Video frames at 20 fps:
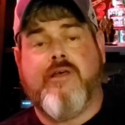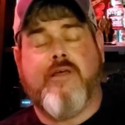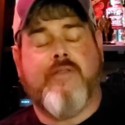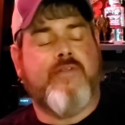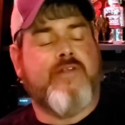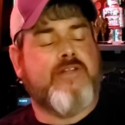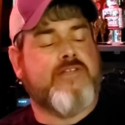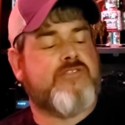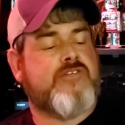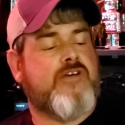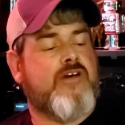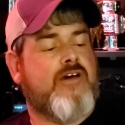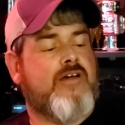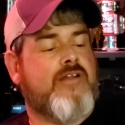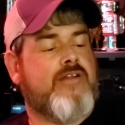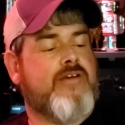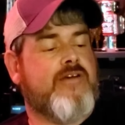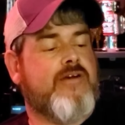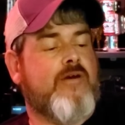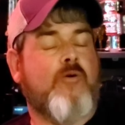And then it's
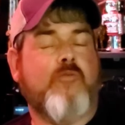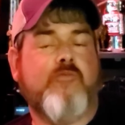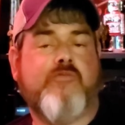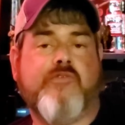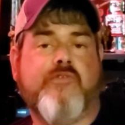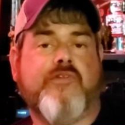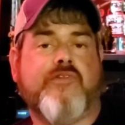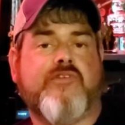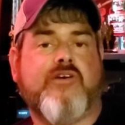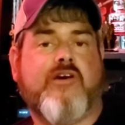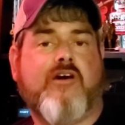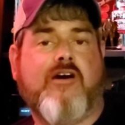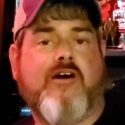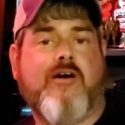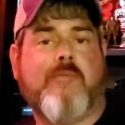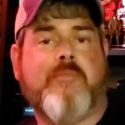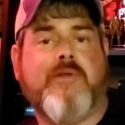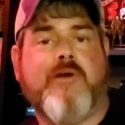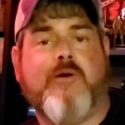got uh, Over the Top.